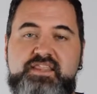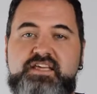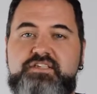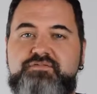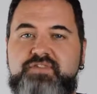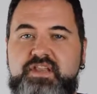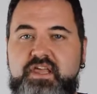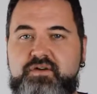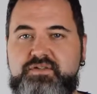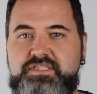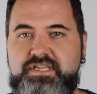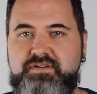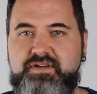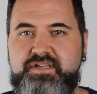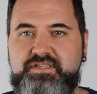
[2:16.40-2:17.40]
This video
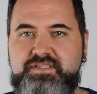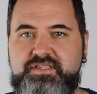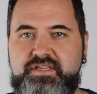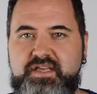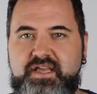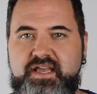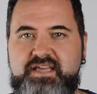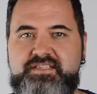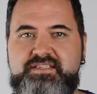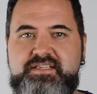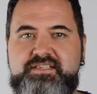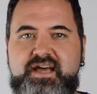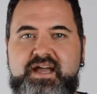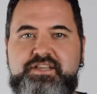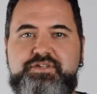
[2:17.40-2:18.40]
series is
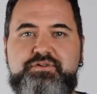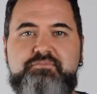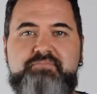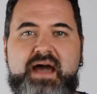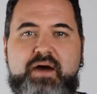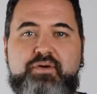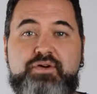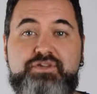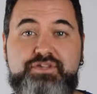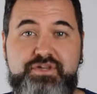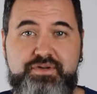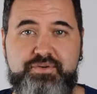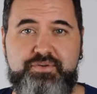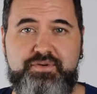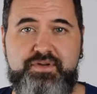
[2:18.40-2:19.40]
designed to empower
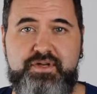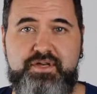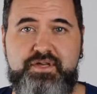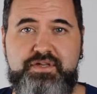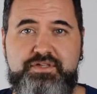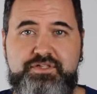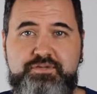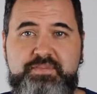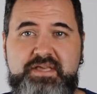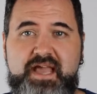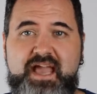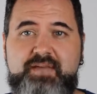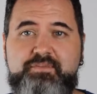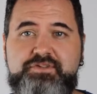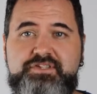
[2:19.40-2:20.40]
you to
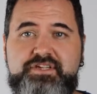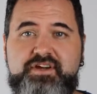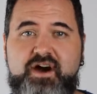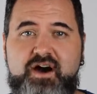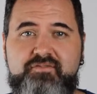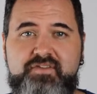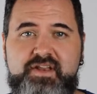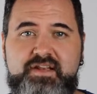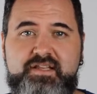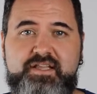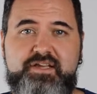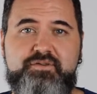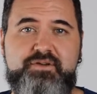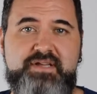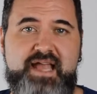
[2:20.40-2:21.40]
be able to
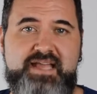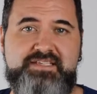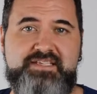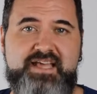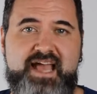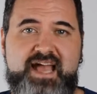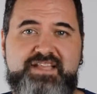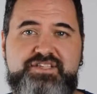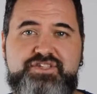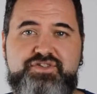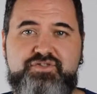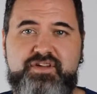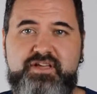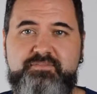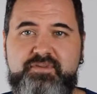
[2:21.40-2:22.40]
confidently create and
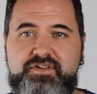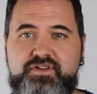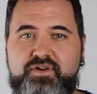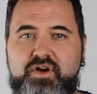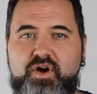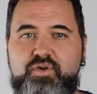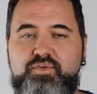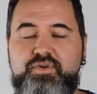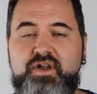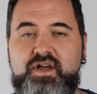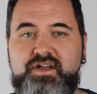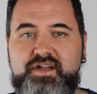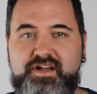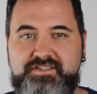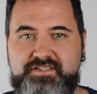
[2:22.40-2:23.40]
stream your
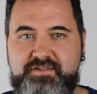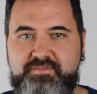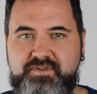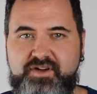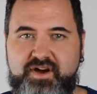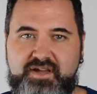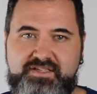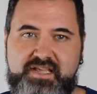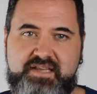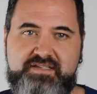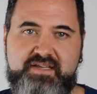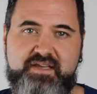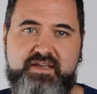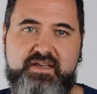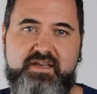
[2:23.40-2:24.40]
own custom content.